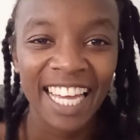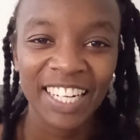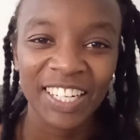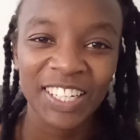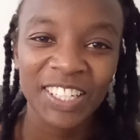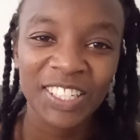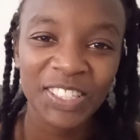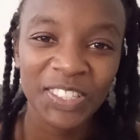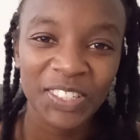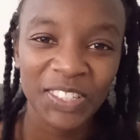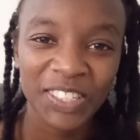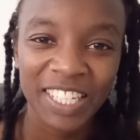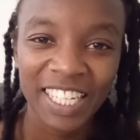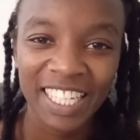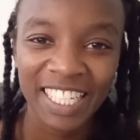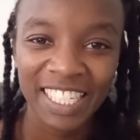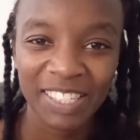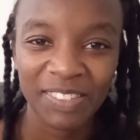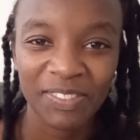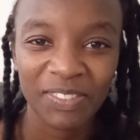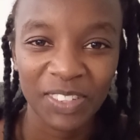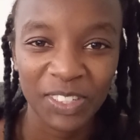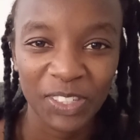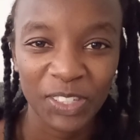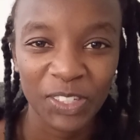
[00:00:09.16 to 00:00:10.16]
and on
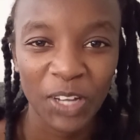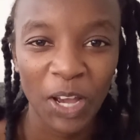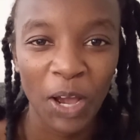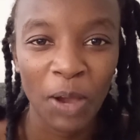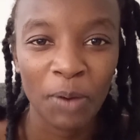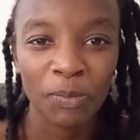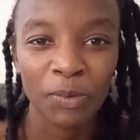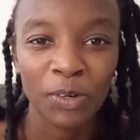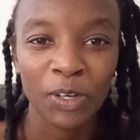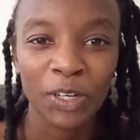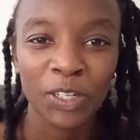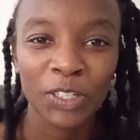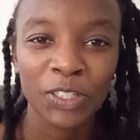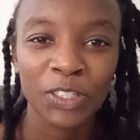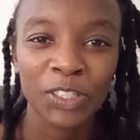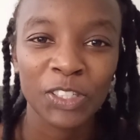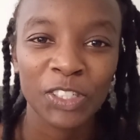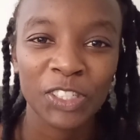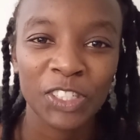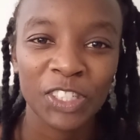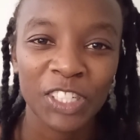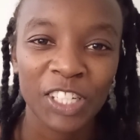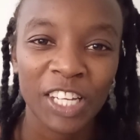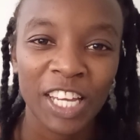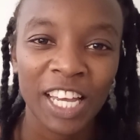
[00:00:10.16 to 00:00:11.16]
today's video i'm going to
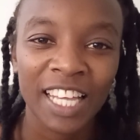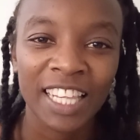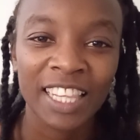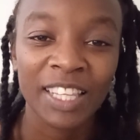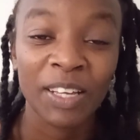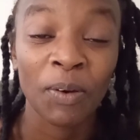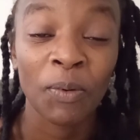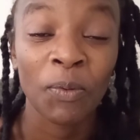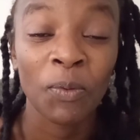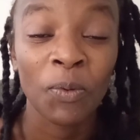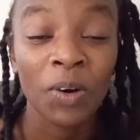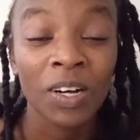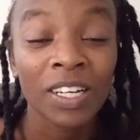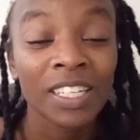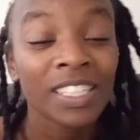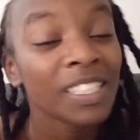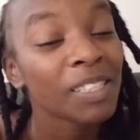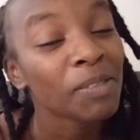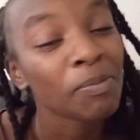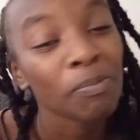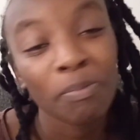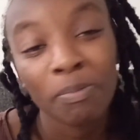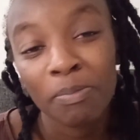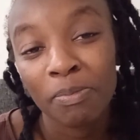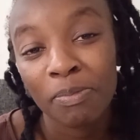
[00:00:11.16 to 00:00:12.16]
share the worst
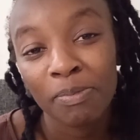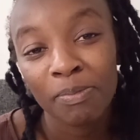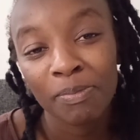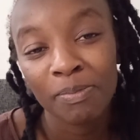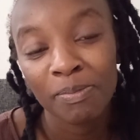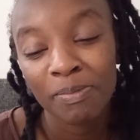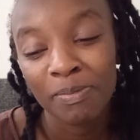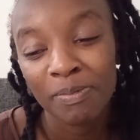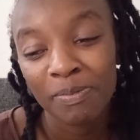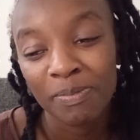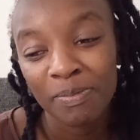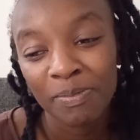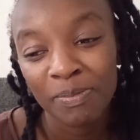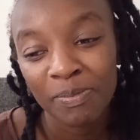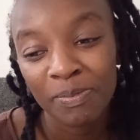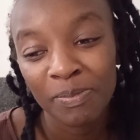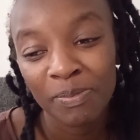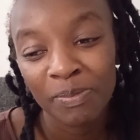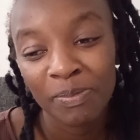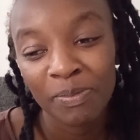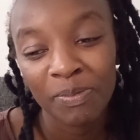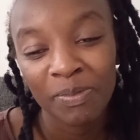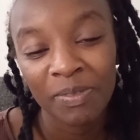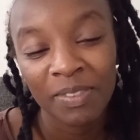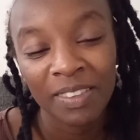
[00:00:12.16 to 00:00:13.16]
hi
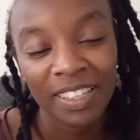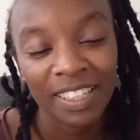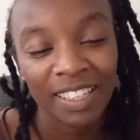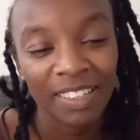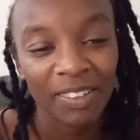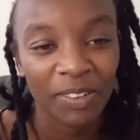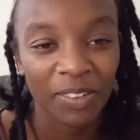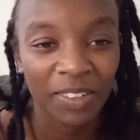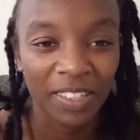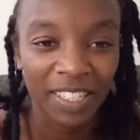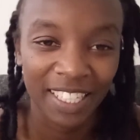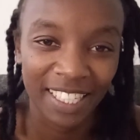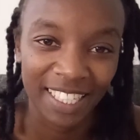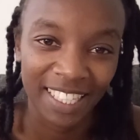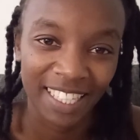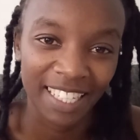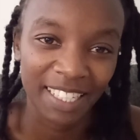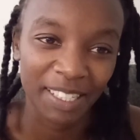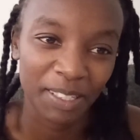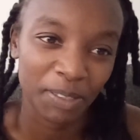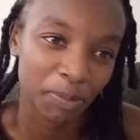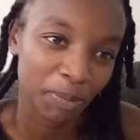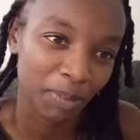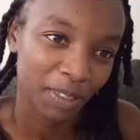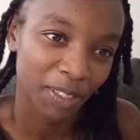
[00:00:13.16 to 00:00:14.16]
okay
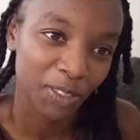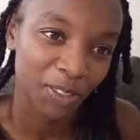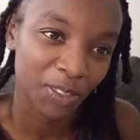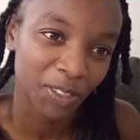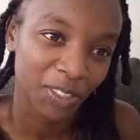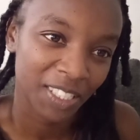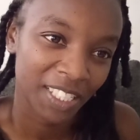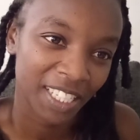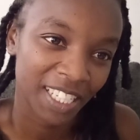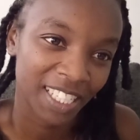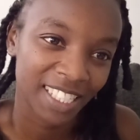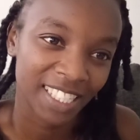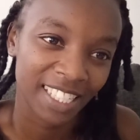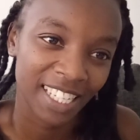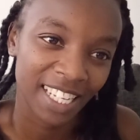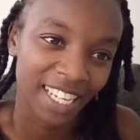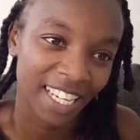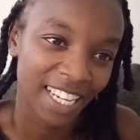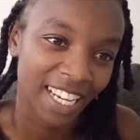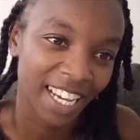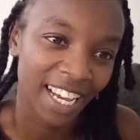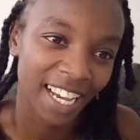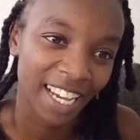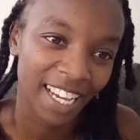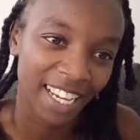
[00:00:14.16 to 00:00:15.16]
that's my hi.
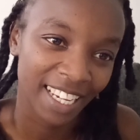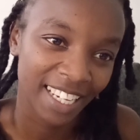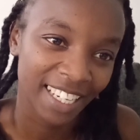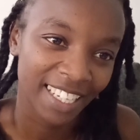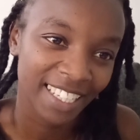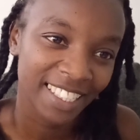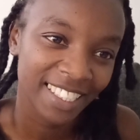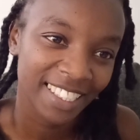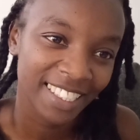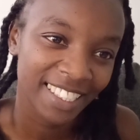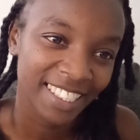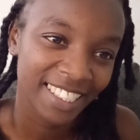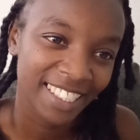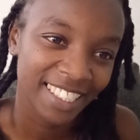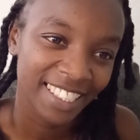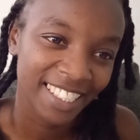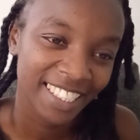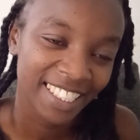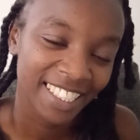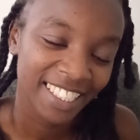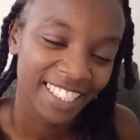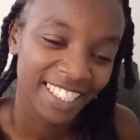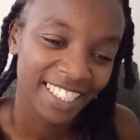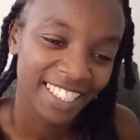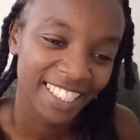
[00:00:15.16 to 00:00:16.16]
saying hi
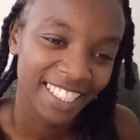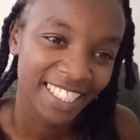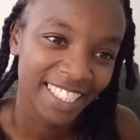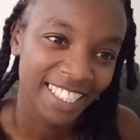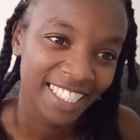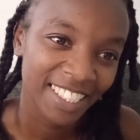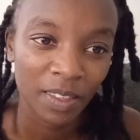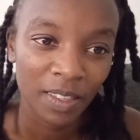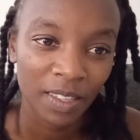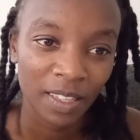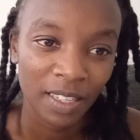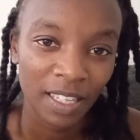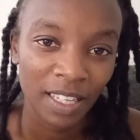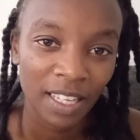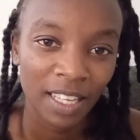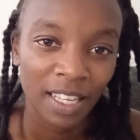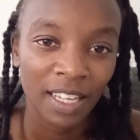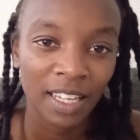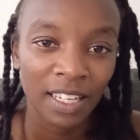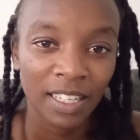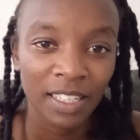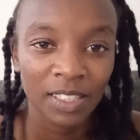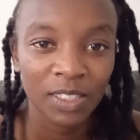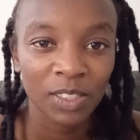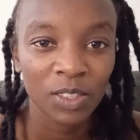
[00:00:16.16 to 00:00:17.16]
hi
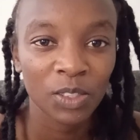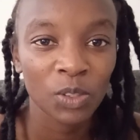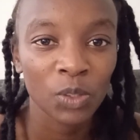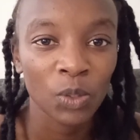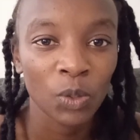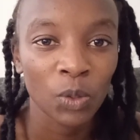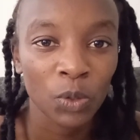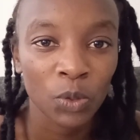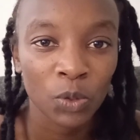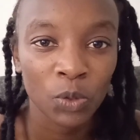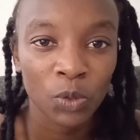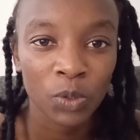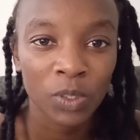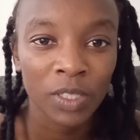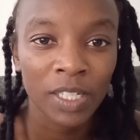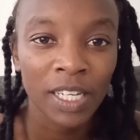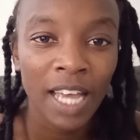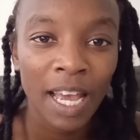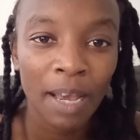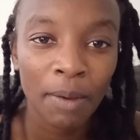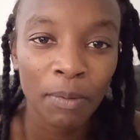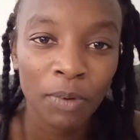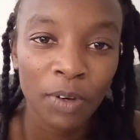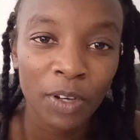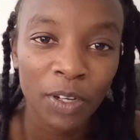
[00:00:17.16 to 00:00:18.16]
so today
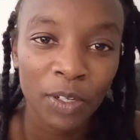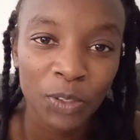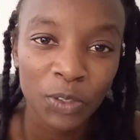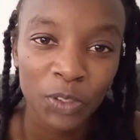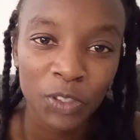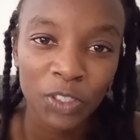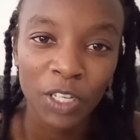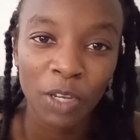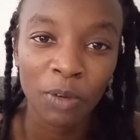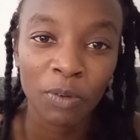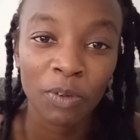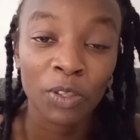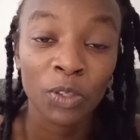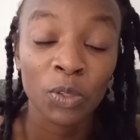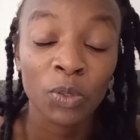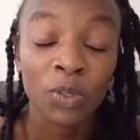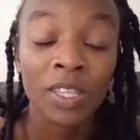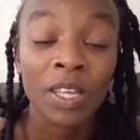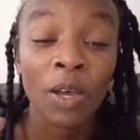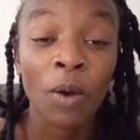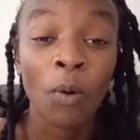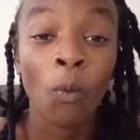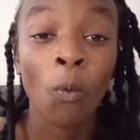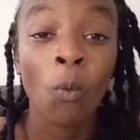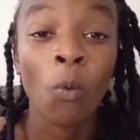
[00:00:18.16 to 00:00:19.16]
i'm going to share with you
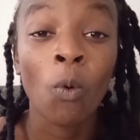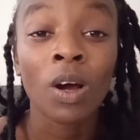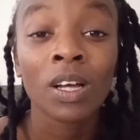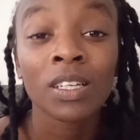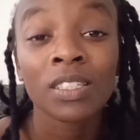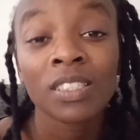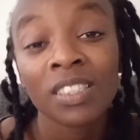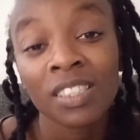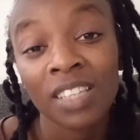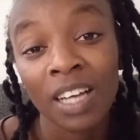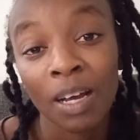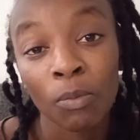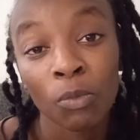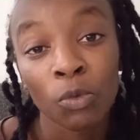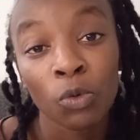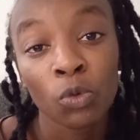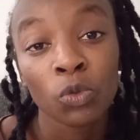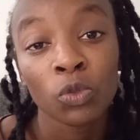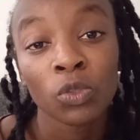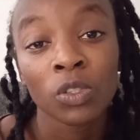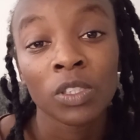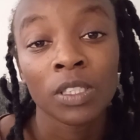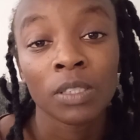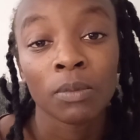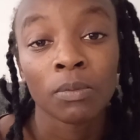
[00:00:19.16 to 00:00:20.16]
the worst
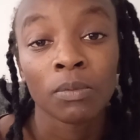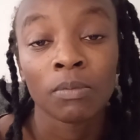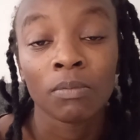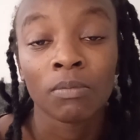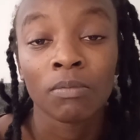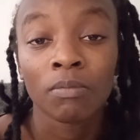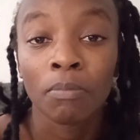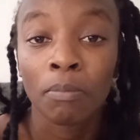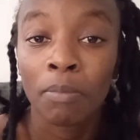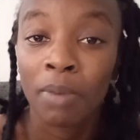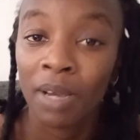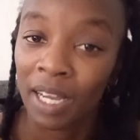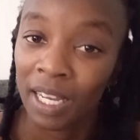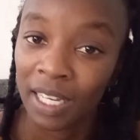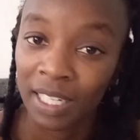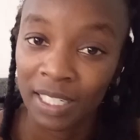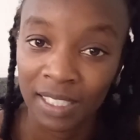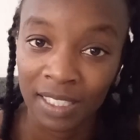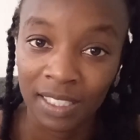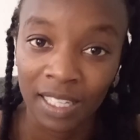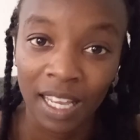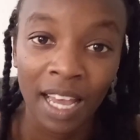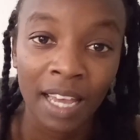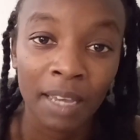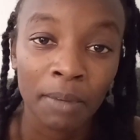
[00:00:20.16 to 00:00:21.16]
Kamukunji
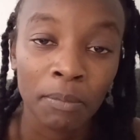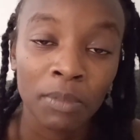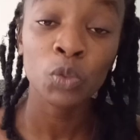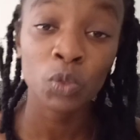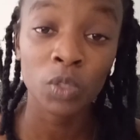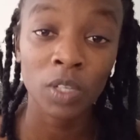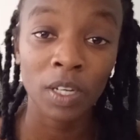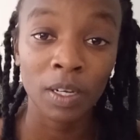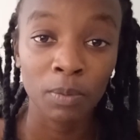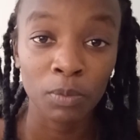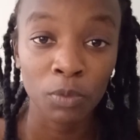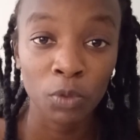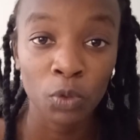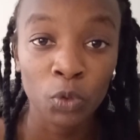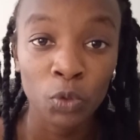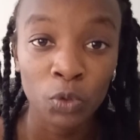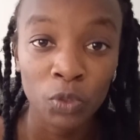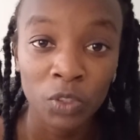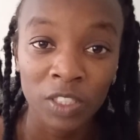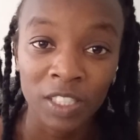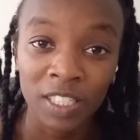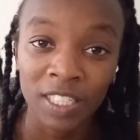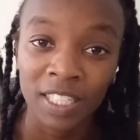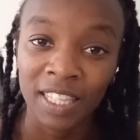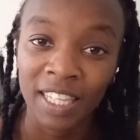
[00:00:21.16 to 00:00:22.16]
buys i to
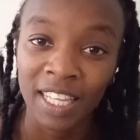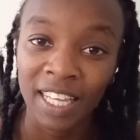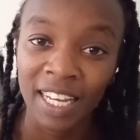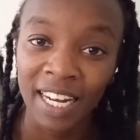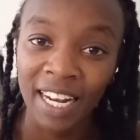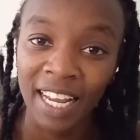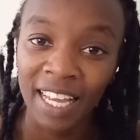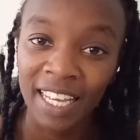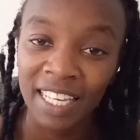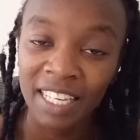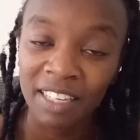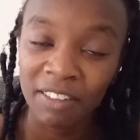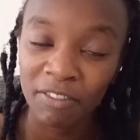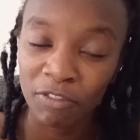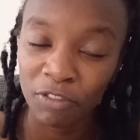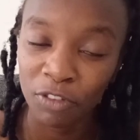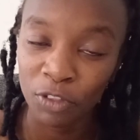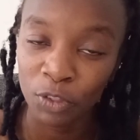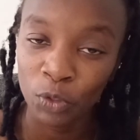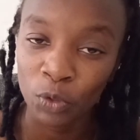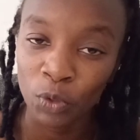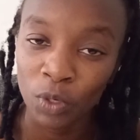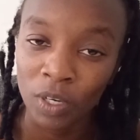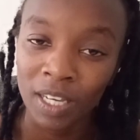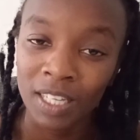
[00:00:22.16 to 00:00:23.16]
Kamukunji the naive
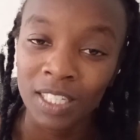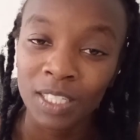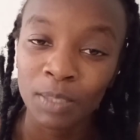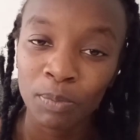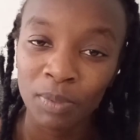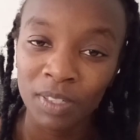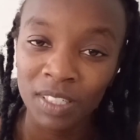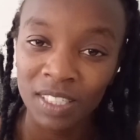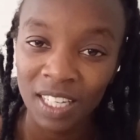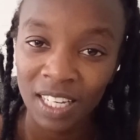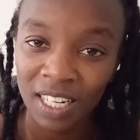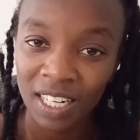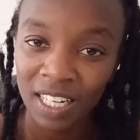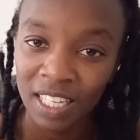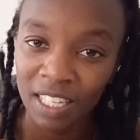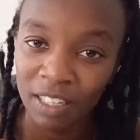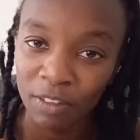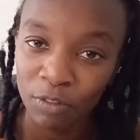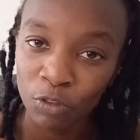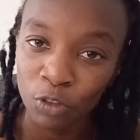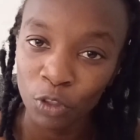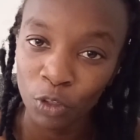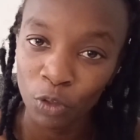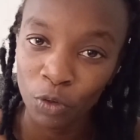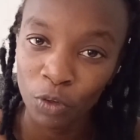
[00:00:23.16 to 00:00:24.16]
you especially
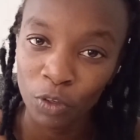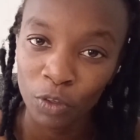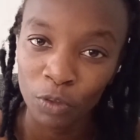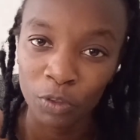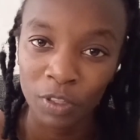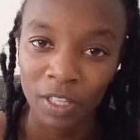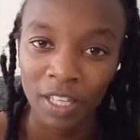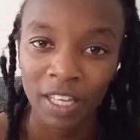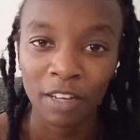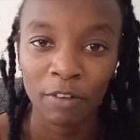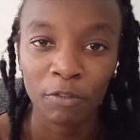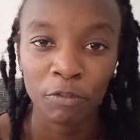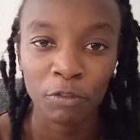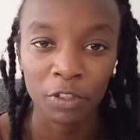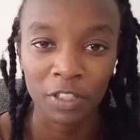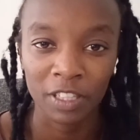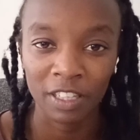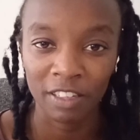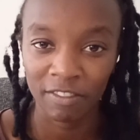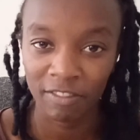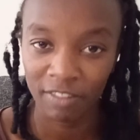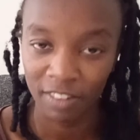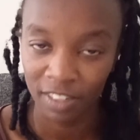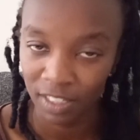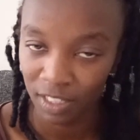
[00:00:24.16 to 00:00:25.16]
if you're going there for
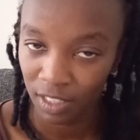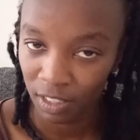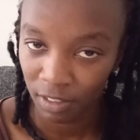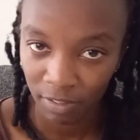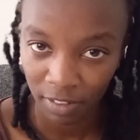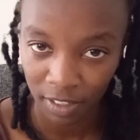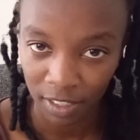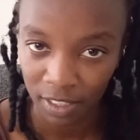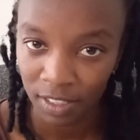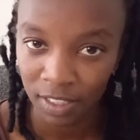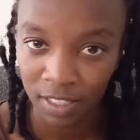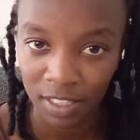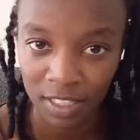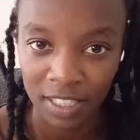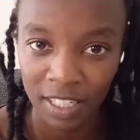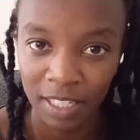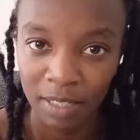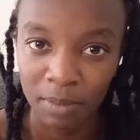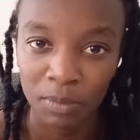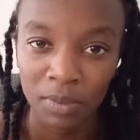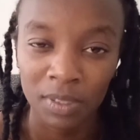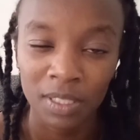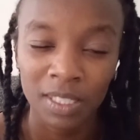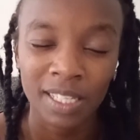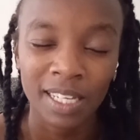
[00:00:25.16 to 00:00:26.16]
the first first
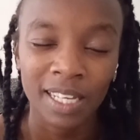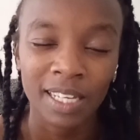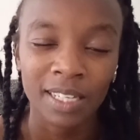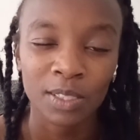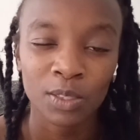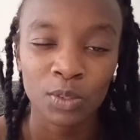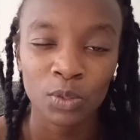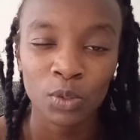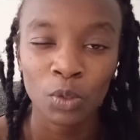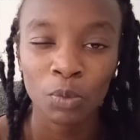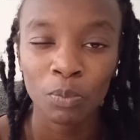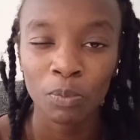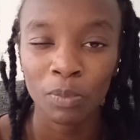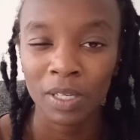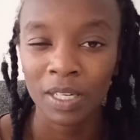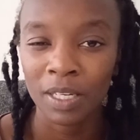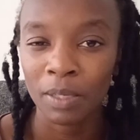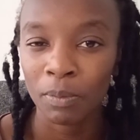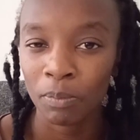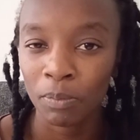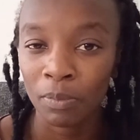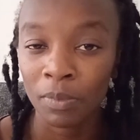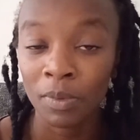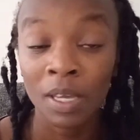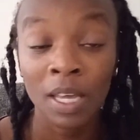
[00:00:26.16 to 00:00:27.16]
times there are so
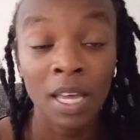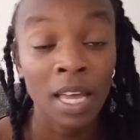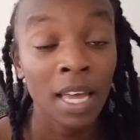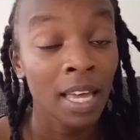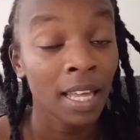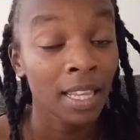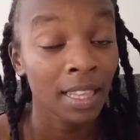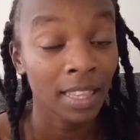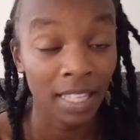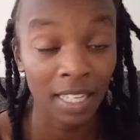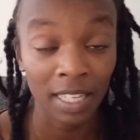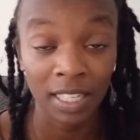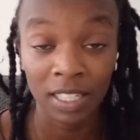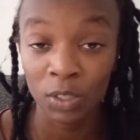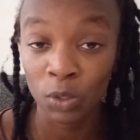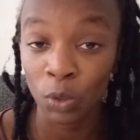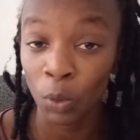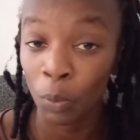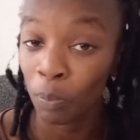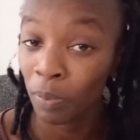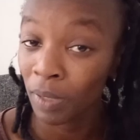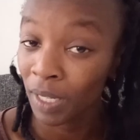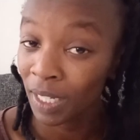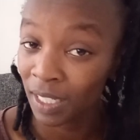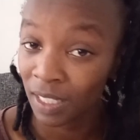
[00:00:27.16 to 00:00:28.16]
many things
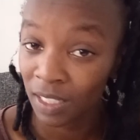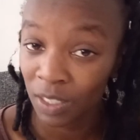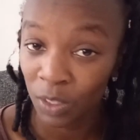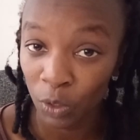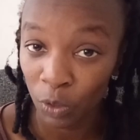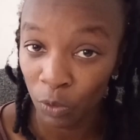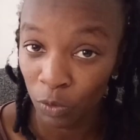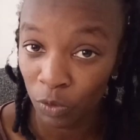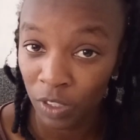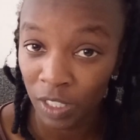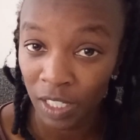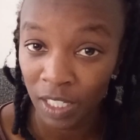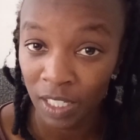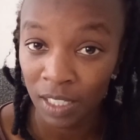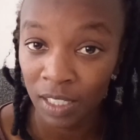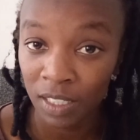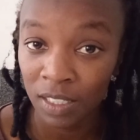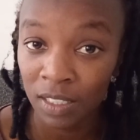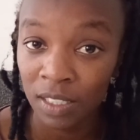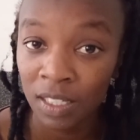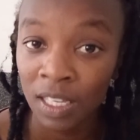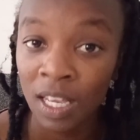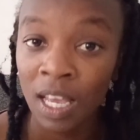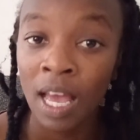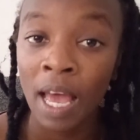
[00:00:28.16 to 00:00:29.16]
or plenty of
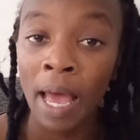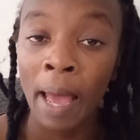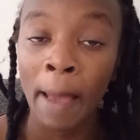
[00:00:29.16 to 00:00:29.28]
things